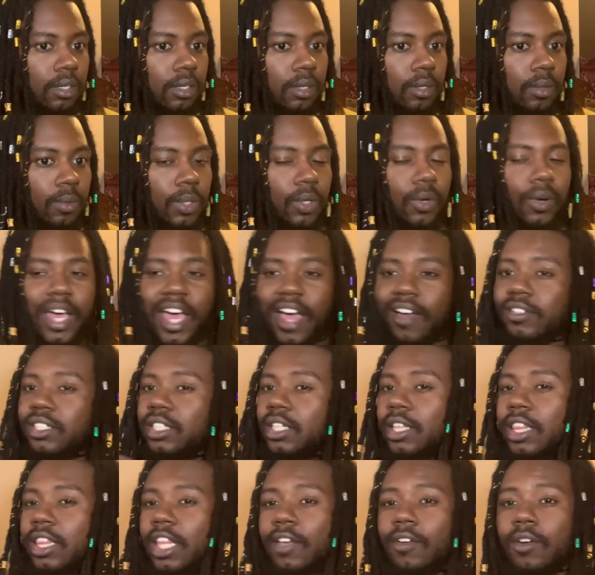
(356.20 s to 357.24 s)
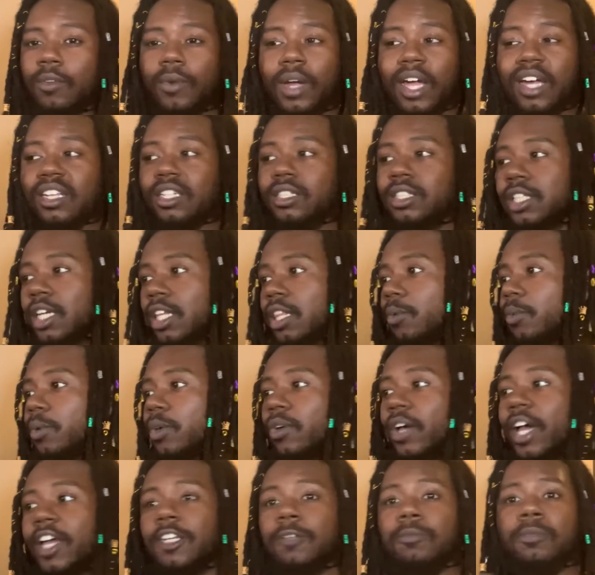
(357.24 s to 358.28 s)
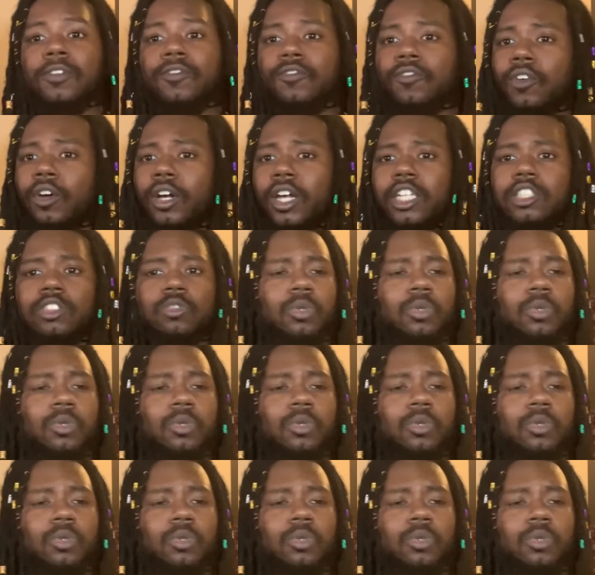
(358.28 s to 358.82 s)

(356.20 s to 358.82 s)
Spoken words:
We don't have to live around each other. We don't have to be friends.